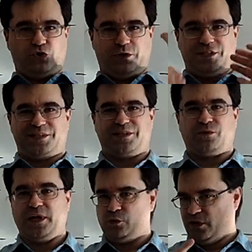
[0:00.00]
joists,
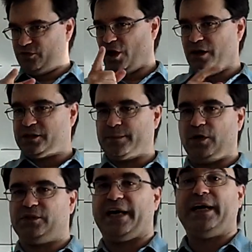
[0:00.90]
right? We've talked
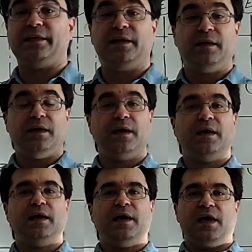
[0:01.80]
about that.
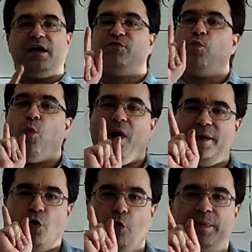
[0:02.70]
If
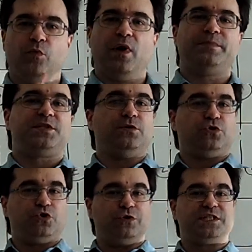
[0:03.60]
one open web
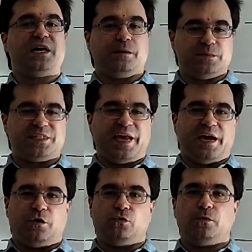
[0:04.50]
steel joist comes
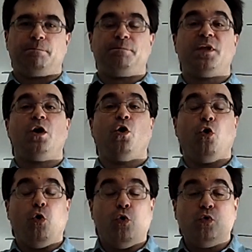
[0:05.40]
down,
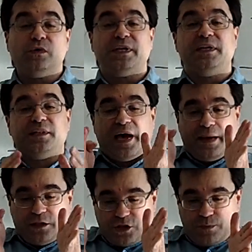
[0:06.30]
only that